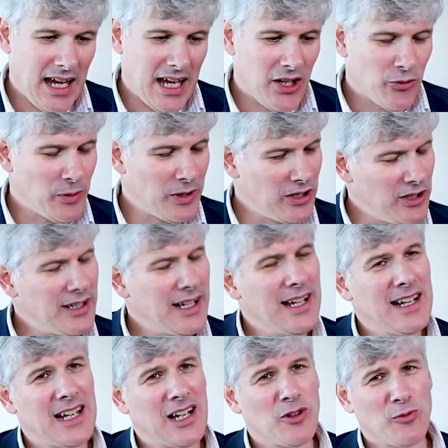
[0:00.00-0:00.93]
As we look
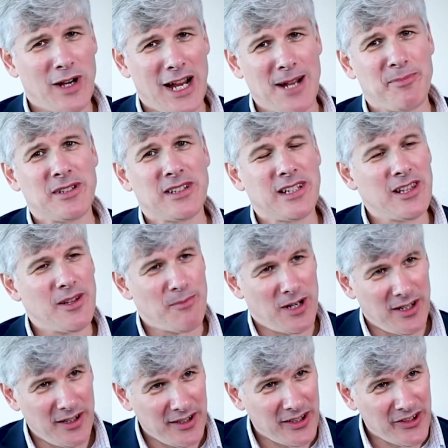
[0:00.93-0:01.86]
at how rapidly the
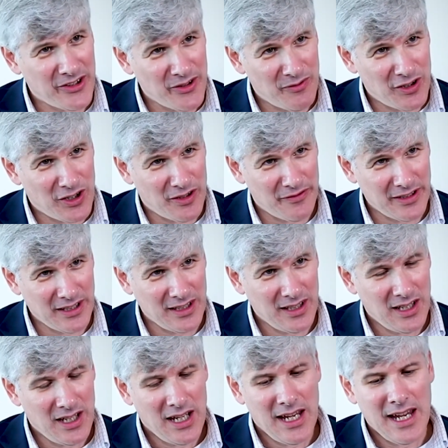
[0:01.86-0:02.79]
market is evolving,
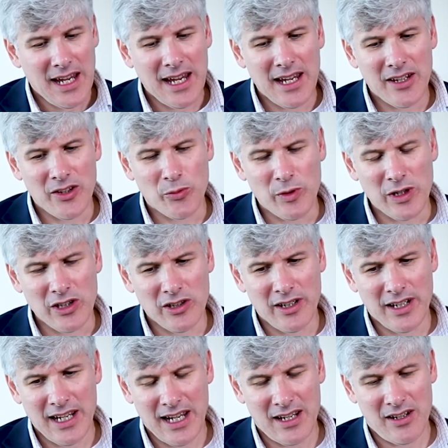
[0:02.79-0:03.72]
as we
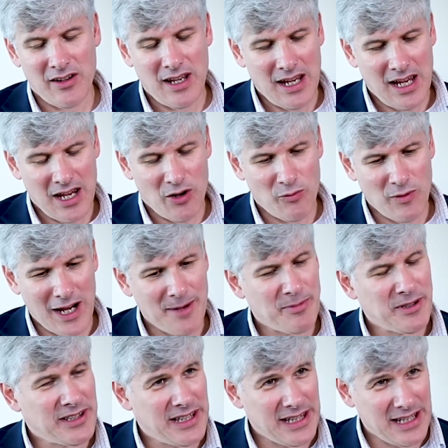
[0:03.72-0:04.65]
look at how
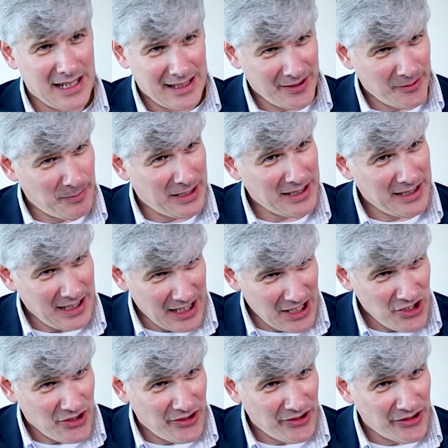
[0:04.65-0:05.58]
rapidly the
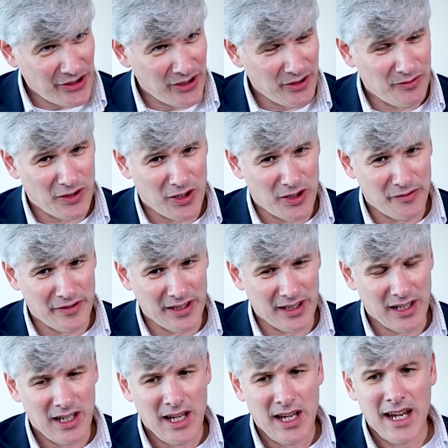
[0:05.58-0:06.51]
expectations are
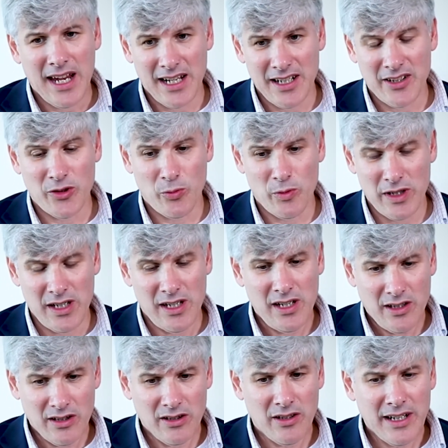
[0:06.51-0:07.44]
evolving, and as we
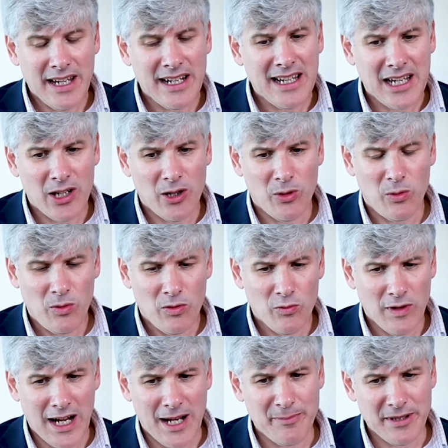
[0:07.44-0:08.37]
look at how
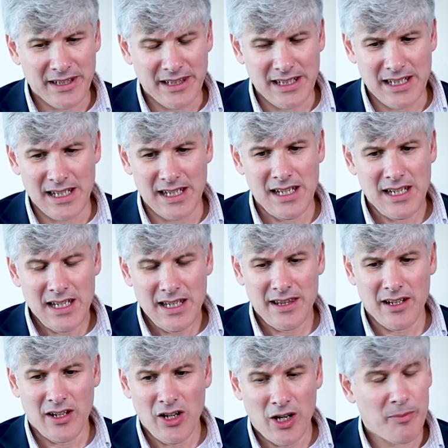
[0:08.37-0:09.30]
rapidly
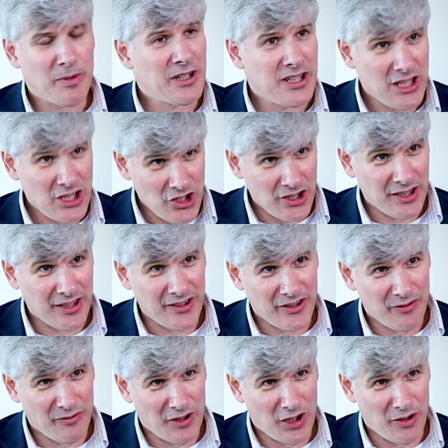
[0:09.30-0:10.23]
the competition
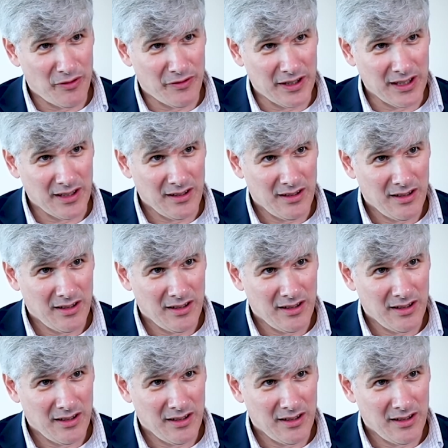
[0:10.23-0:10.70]
is evolving,